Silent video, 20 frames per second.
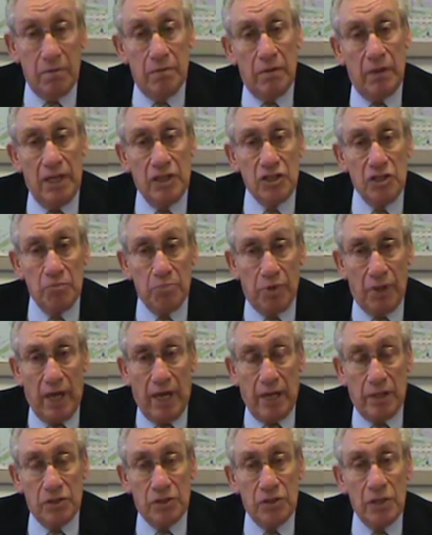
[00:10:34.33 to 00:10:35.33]
lesson
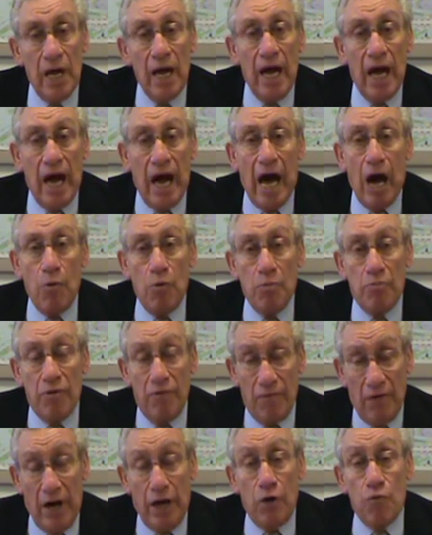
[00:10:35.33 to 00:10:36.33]
plans, I would
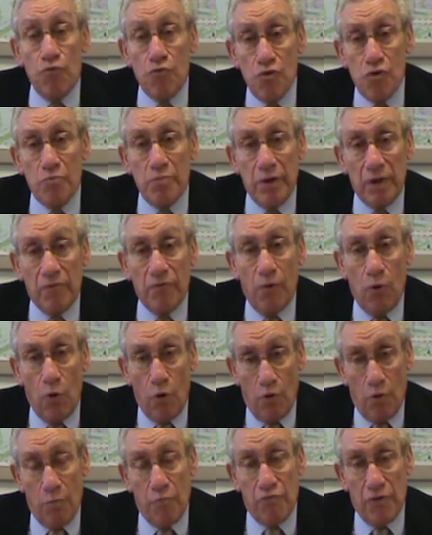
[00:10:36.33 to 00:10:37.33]
provide a rubric for
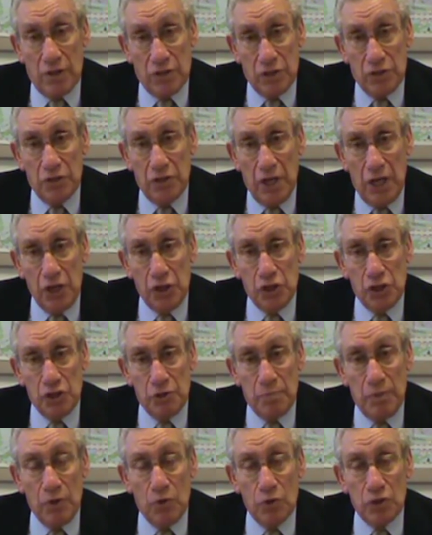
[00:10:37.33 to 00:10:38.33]
oral presentations
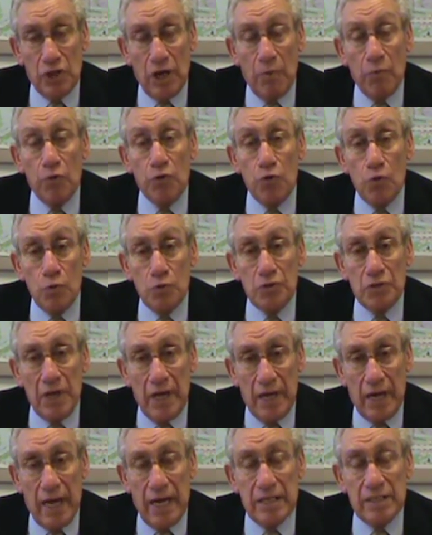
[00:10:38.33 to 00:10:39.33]
because I would use
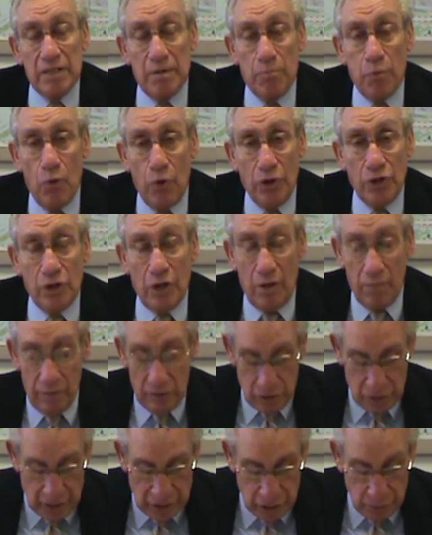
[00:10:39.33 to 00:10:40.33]
that as a point of
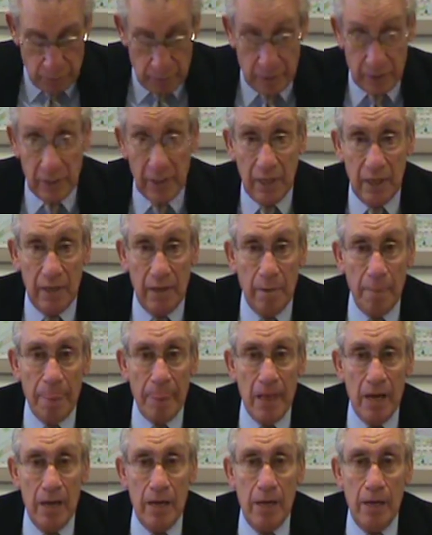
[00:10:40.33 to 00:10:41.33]
assessment.
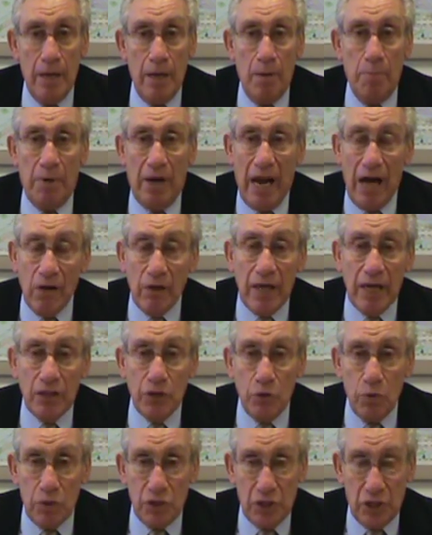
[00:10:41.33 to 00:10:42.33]
But I'll get
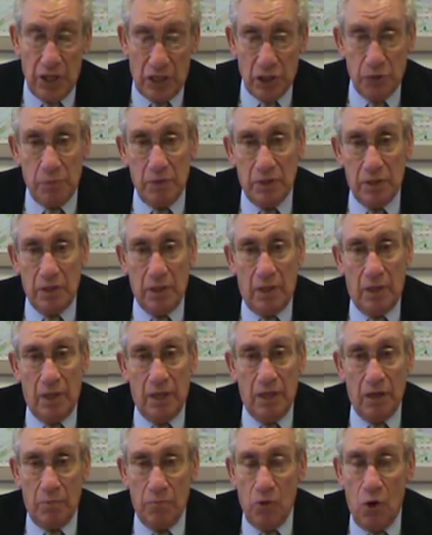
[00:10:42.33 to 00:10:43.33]
to assessment
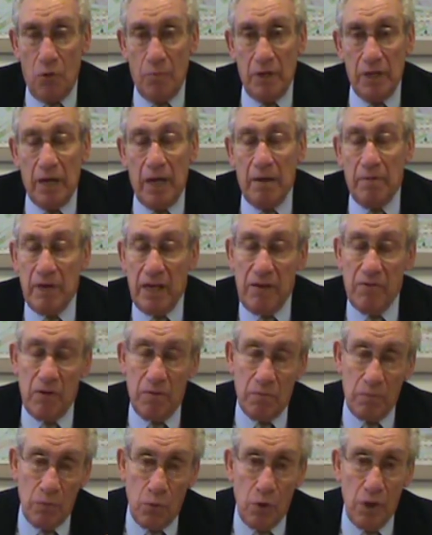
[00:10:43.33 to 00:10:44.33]
in a moment, and
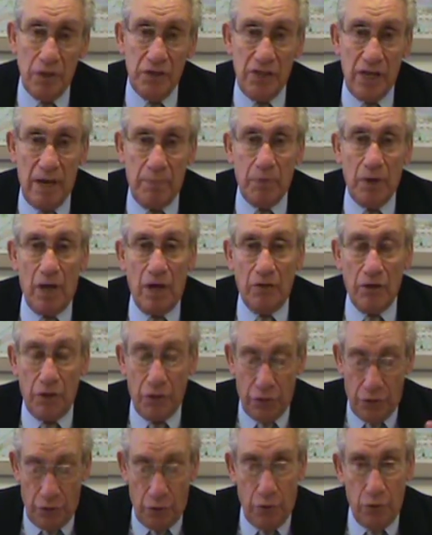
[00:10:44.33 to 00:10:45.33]
even more depth on the
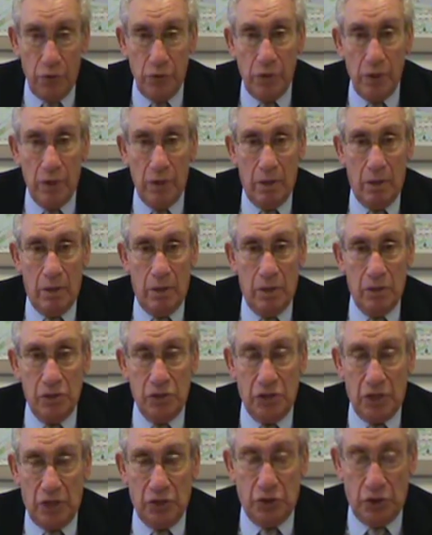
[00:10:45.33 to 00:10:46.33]
third
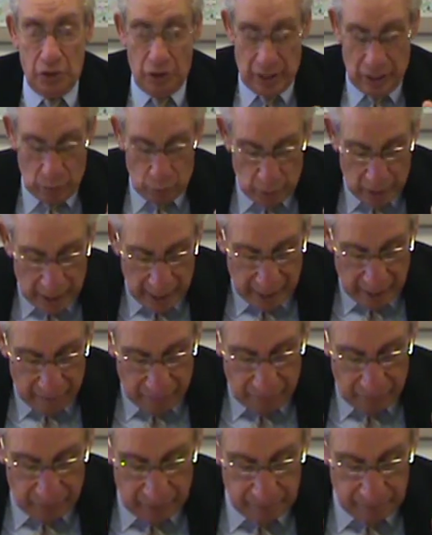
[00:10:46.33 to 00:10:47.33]
session that we have.